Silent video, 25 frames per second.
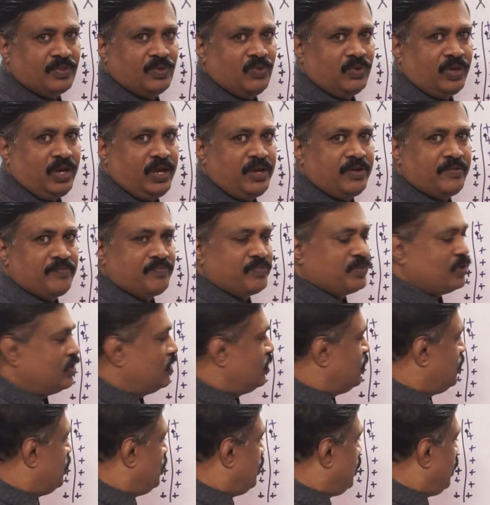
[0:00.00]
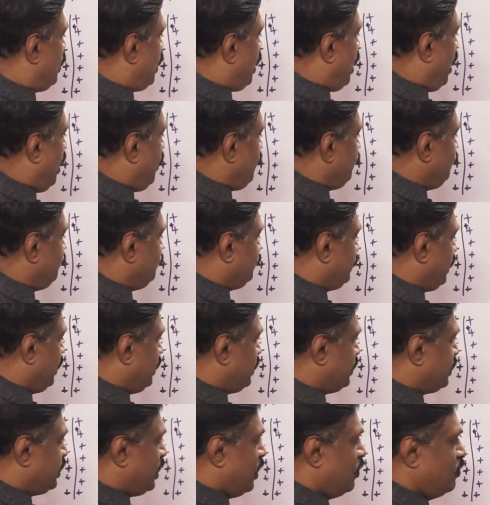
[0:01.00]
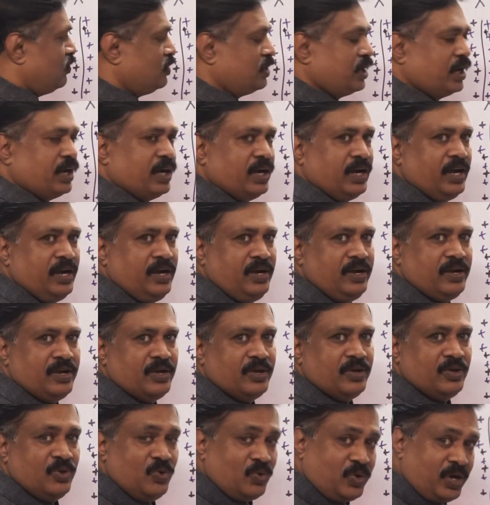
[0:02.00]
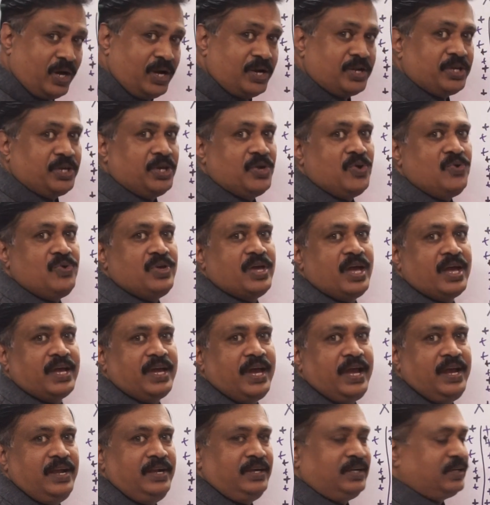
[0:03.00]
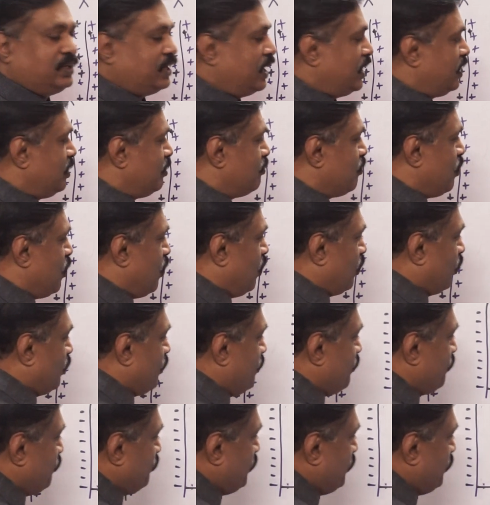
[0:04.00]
Okay. After grounded, you can give again 10 more.